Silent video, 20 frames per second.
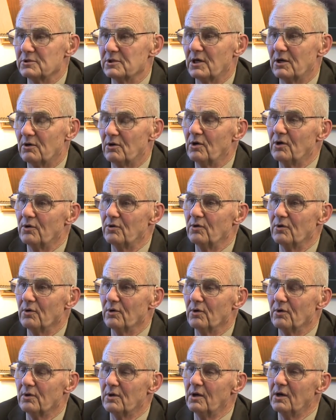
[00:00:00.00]
then on
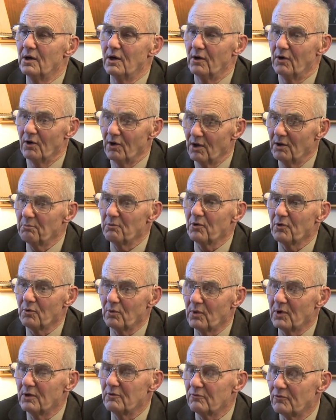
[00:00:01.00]
your number
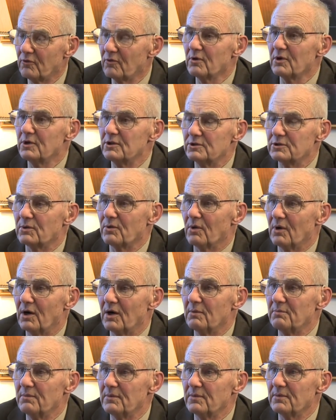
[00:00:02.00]
one forage
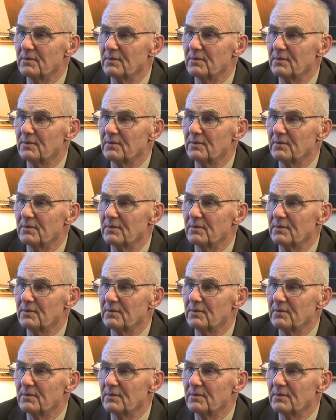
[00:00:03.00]
crop